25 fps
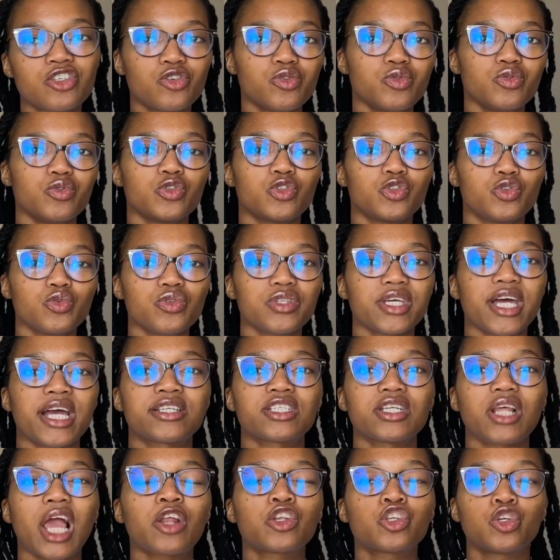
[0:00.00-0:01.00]
to do
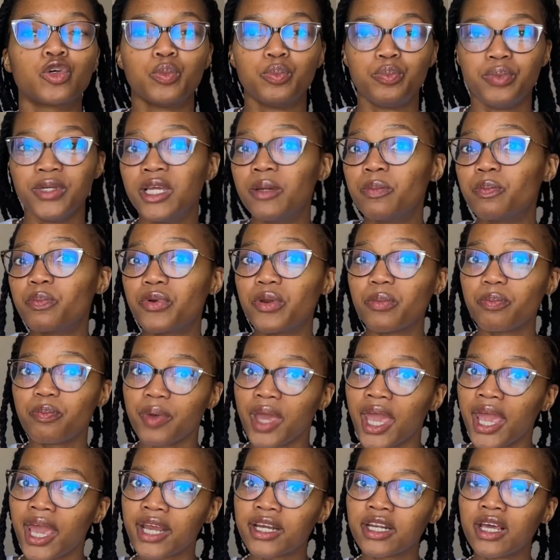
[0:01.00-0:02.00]
that, to be
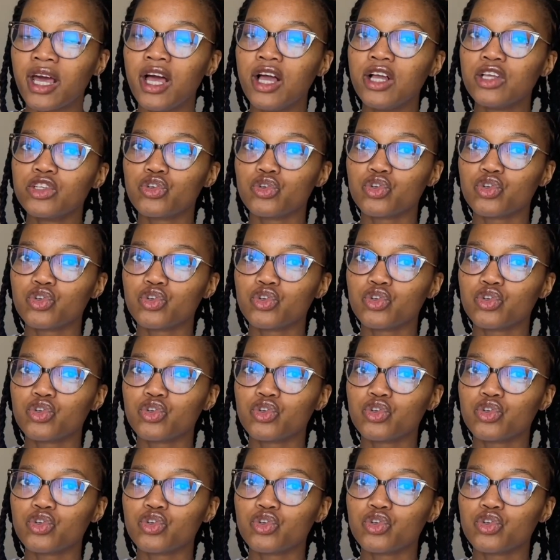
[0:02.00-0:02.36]
prepared